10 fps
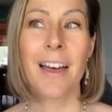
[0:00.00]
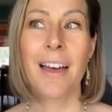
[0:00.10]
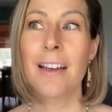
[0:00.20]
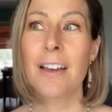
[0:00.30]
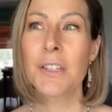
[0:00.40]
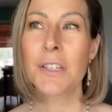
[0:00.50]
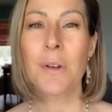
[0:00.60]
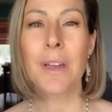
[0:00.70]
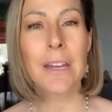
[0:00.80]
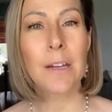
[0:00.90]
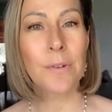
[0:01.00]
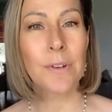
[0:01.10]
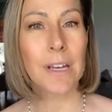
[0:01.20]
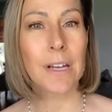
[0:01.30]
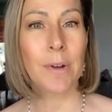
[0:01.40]
uh, so
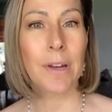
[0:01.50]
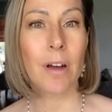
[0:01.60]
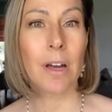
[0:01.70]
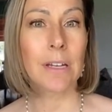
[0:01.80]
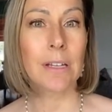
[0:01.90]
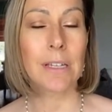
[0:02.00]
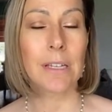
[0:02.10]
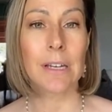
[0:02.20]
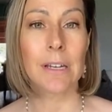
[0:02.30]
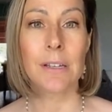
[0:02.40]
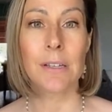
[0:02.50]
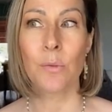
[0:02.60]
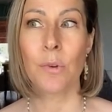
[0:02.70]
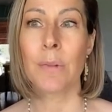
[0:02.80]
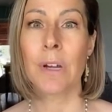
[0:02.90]
80% of my audience is
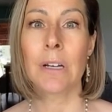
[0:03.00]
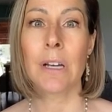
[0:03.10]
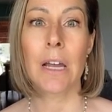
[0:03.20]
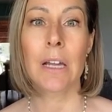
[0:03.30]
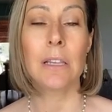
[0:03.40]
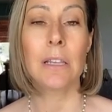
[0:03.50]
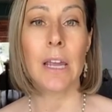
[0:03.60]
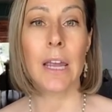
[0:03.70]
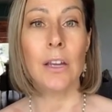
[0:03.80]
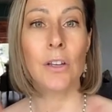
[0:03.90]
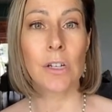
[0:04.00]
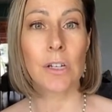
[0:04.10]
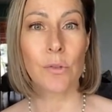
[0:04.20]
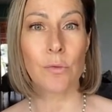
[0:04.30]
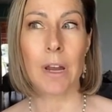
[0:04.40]
women, and the
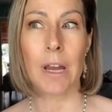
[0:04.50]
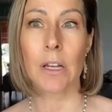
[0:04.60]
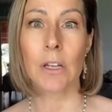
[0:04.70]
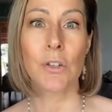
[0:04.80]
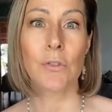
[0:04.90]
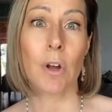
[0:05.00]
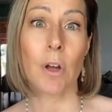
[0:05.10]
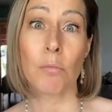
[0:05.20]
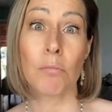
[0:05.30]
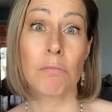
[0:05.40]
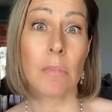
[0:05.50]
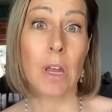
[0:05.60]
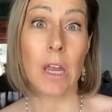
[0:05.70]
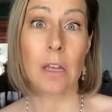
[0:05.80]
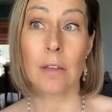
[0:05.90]
ages range from
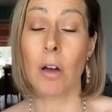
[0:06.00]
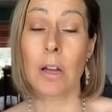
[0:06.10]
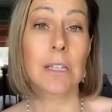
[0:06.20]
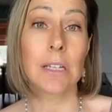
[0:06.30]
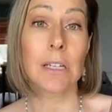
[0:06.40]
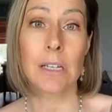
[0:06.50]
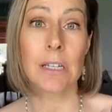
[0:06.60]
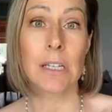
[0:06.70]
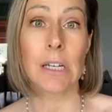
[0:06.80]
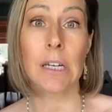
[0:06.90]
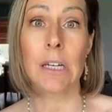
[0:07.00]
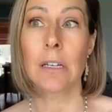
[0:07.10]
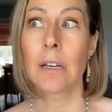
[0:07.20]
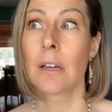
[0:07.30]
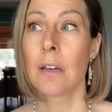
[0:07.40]
honestly
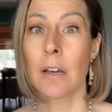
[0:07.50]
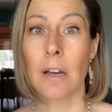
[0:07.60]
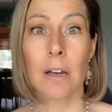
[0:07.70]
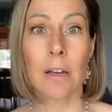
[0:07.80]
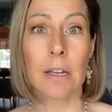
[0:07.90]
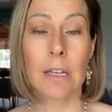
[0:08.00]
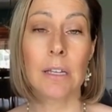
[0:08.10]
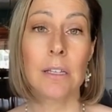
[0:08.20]
16 uh,